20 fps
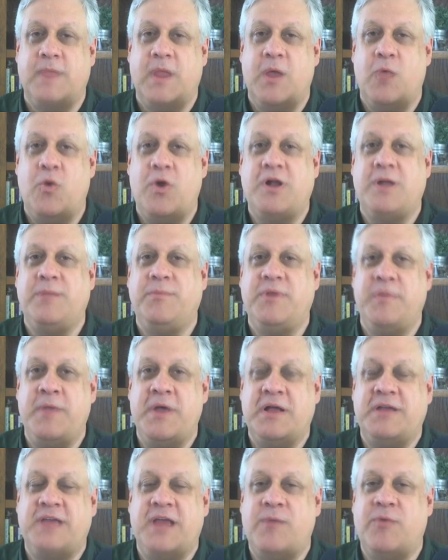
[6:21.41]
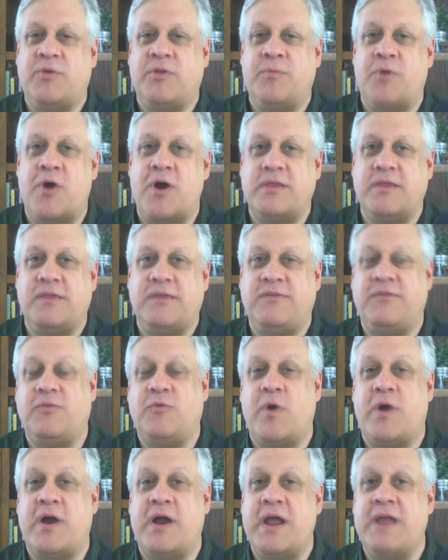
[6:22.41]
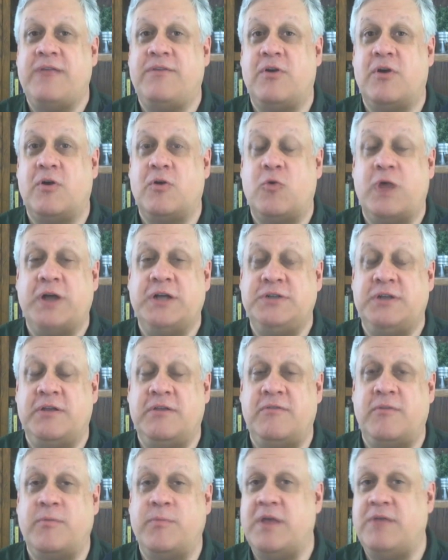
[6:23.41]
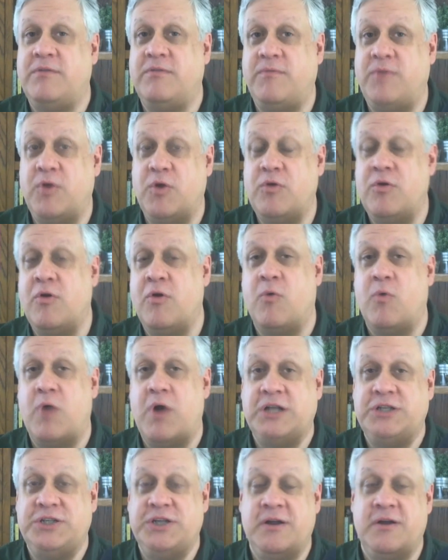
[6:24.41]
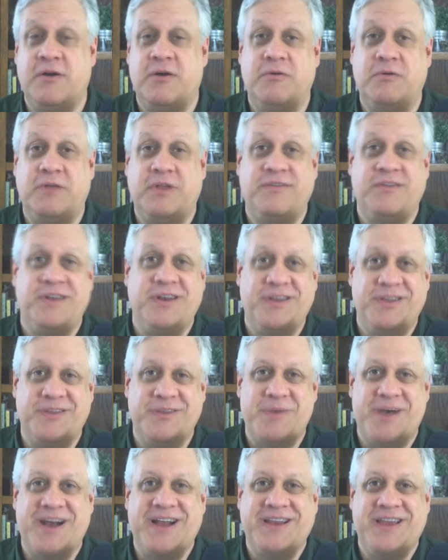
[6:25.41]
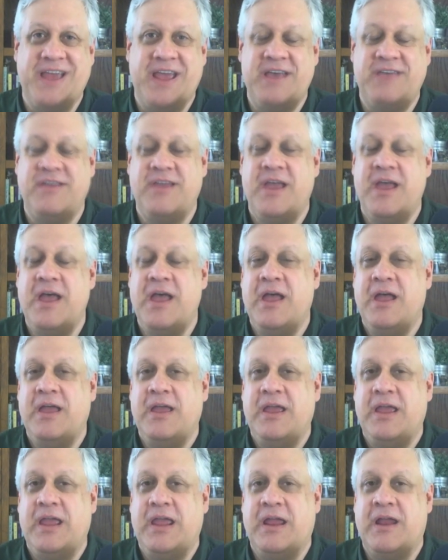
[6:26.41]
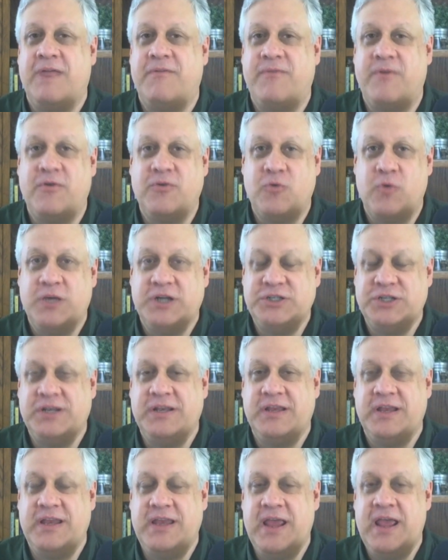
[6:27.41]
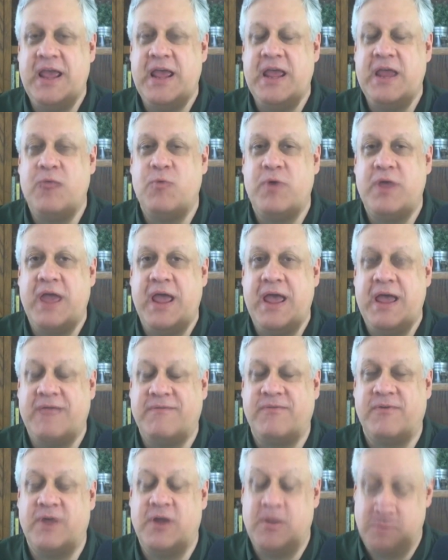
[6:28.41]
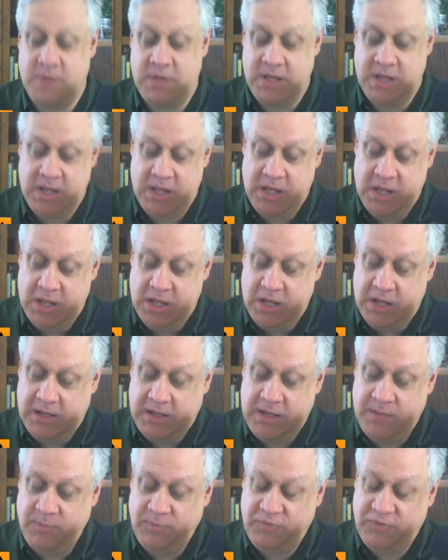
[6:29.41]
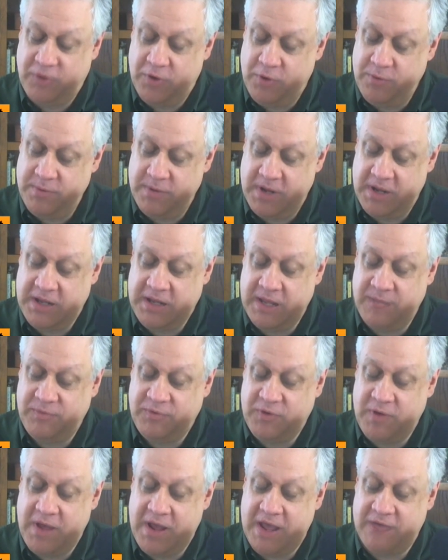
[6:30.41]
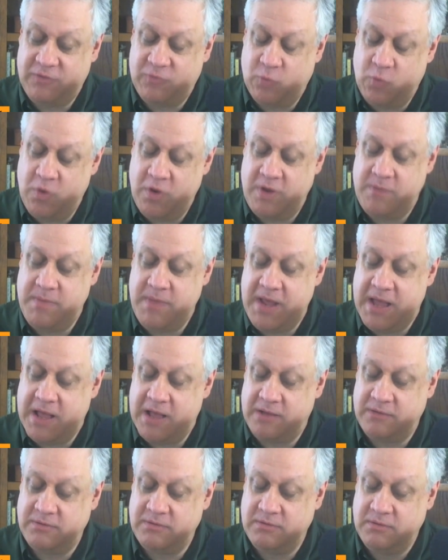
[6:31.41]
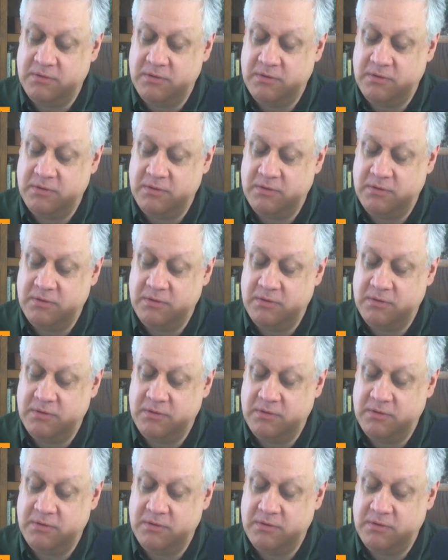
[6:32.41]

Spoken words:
Welcome to Mail Time with Mark. This is where I answer questions from those of you who are watching or listening to the podcast. In our first question today, we have from Kim Sue, and Kim Sue asks, what about